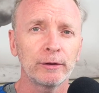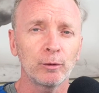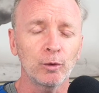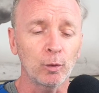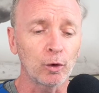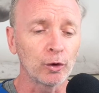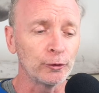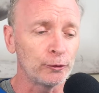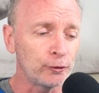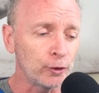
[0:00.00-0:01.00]
the world of
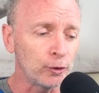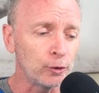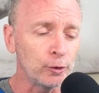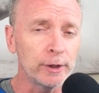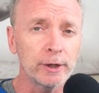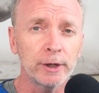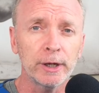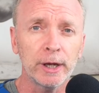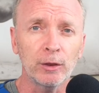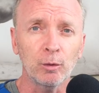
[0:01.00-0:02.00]
food,
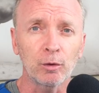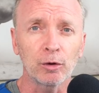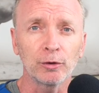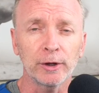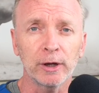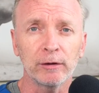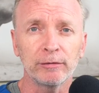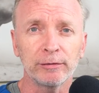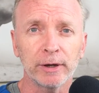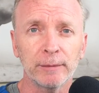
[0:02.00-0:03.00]
and the world
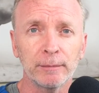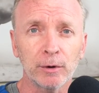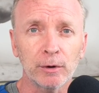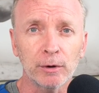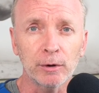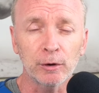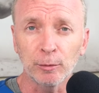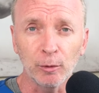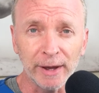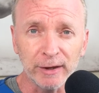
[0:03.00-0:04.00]
of
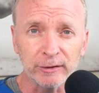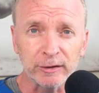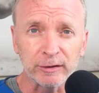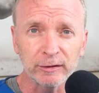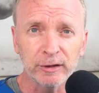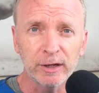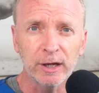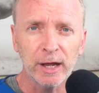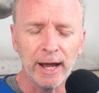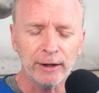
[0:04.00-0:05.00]
herbal medicines,
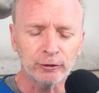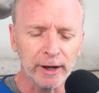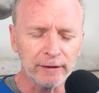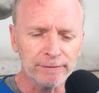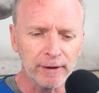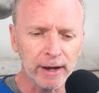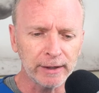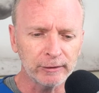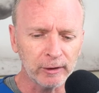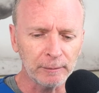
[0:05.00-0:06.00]
and try to find
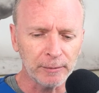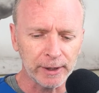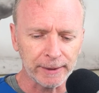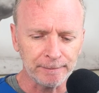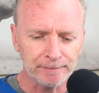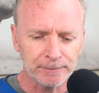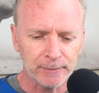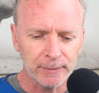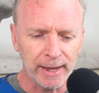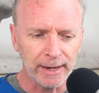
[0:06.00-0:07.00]
something
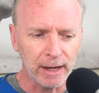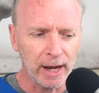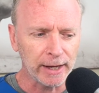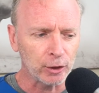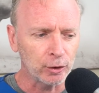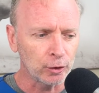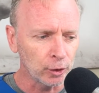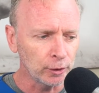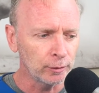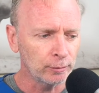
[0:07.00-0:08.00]
that I
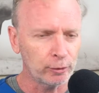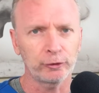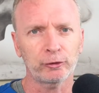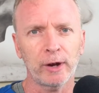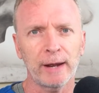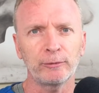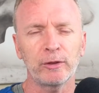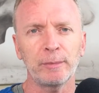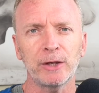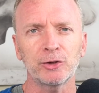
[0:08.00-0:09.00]
could prescribe to the
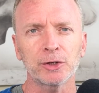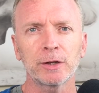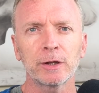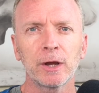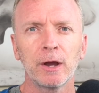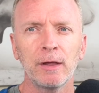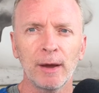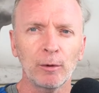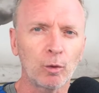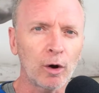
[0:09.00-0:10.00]
patient that
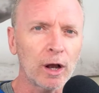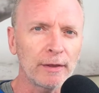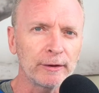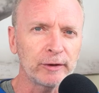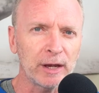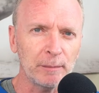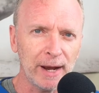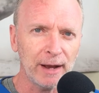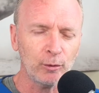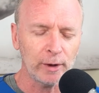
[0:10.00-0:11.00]
would work on the same
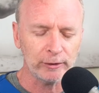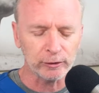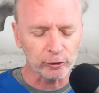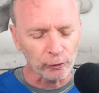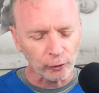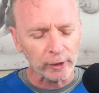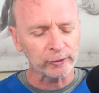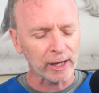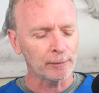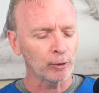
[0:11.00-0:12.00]
pathways. And so, for
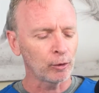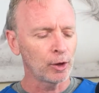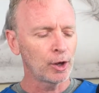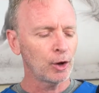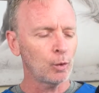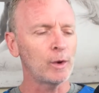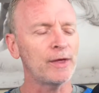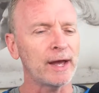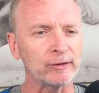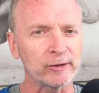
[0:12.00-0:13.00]
example, with
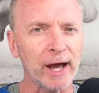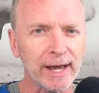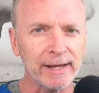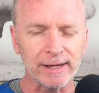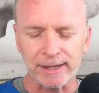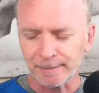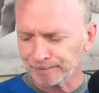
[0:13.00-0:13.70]
anxiety,